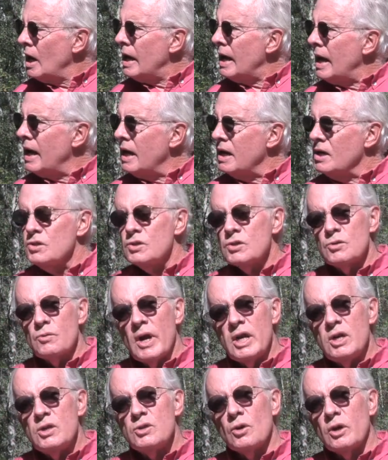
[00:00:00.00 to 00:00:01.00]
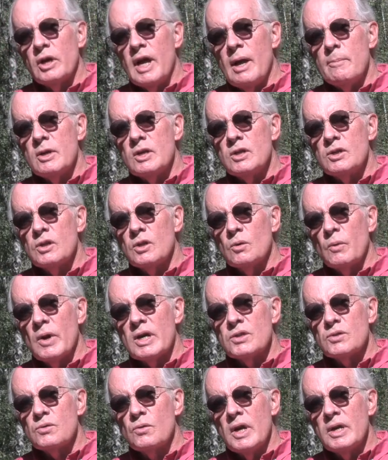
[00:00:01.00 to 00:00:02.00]
a stranger came into the
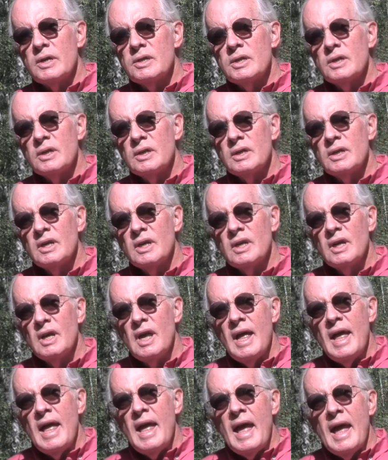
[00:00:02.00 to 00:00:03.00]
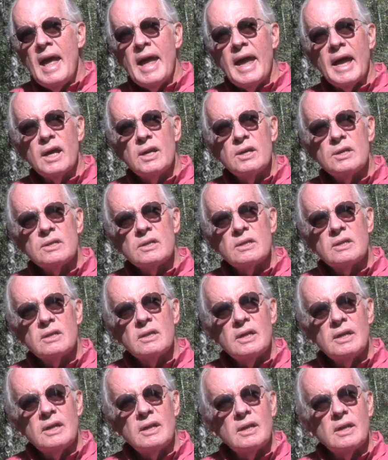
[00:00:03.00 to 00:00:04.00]
restaurant. And
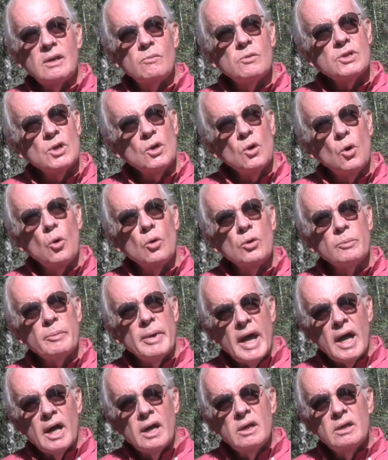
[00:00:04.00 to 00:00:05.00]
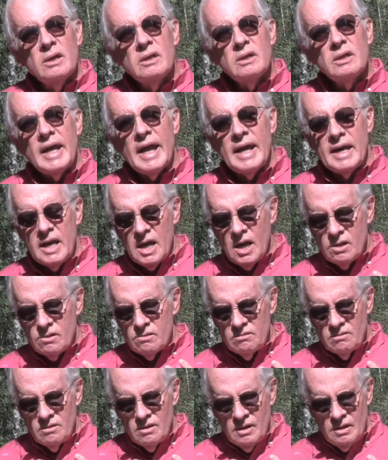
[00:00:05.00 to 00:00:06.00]
he was an old man. And he had
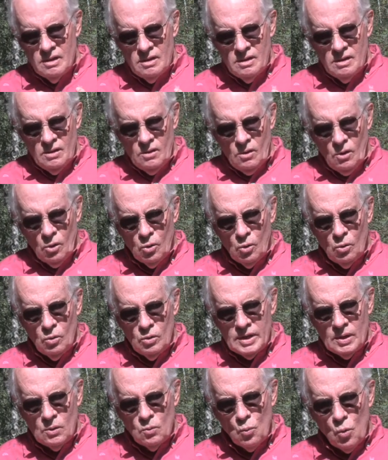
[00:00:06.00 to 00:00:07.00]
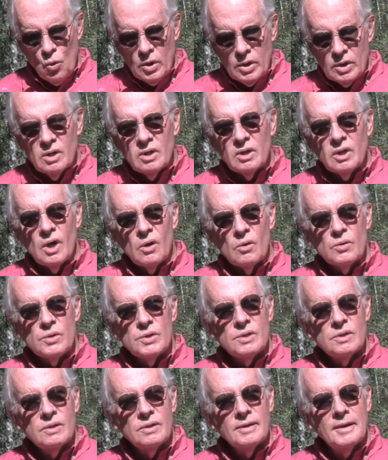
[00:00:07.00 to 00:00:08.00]
old and worn
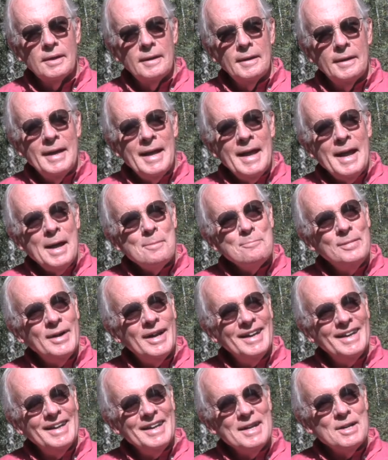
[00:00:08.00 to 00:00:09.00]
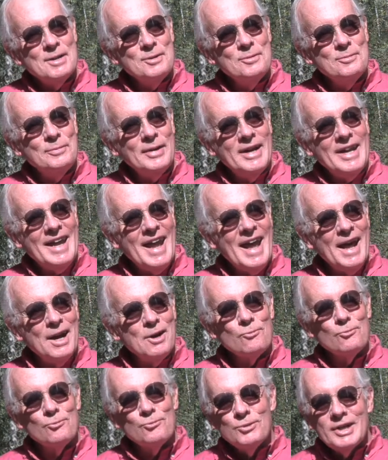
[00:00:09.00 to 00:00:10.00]
clothes. But he had a
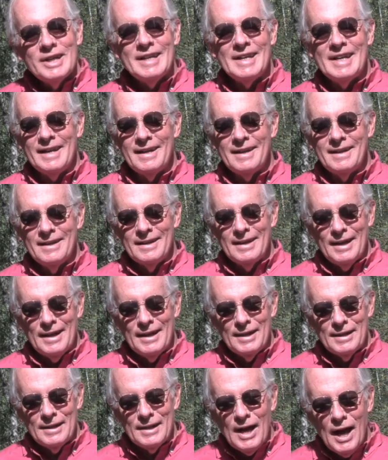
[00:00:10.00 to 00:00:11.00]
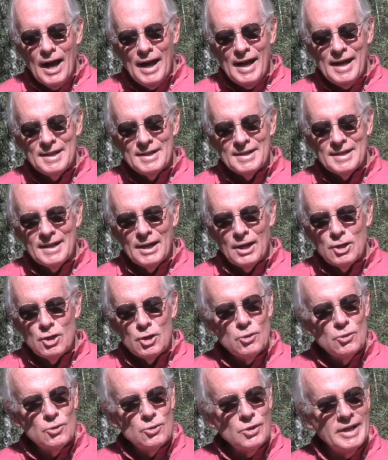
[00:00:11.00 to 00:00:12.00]
really kind and
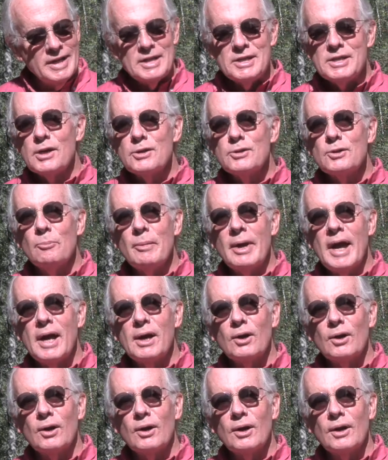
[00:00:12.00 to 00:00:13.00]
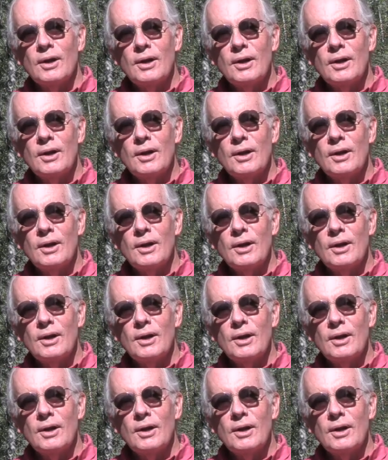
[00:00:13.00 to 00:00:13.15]
unusually gentle manner.